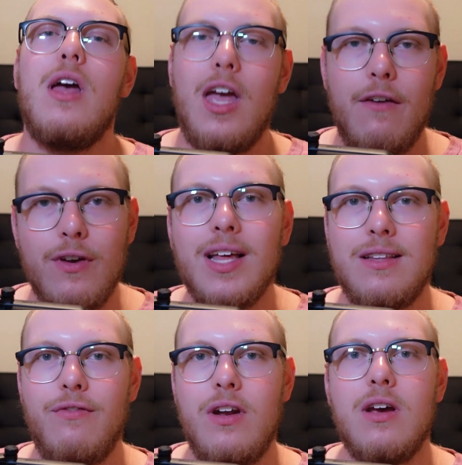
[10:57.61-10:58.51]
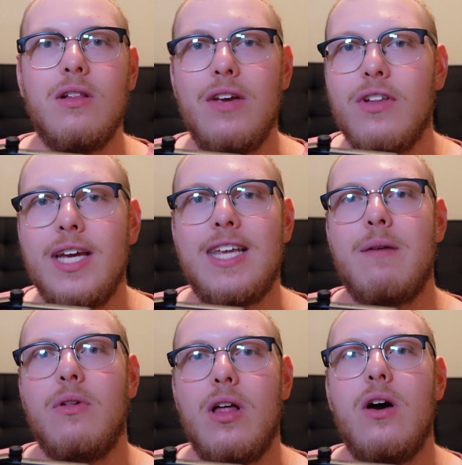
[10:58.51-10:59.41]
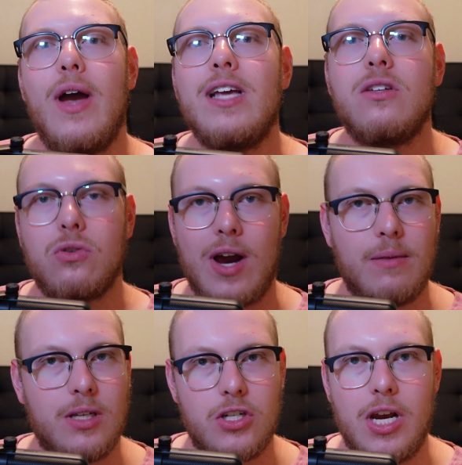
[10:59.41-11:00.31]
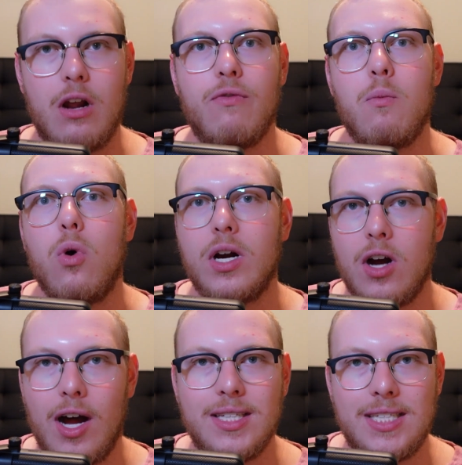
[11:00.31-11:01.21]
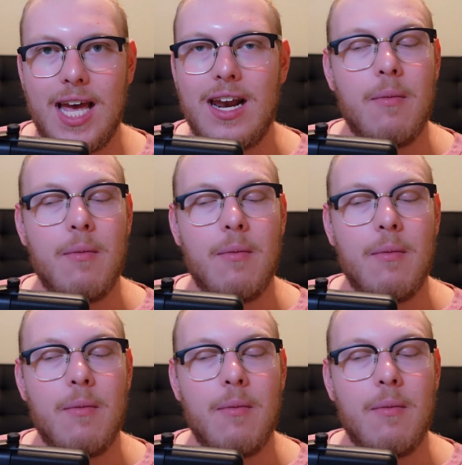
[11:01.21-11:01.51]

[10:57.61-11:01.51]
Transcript: If you like the video, leave a like down below and subscribe to the channel for more content.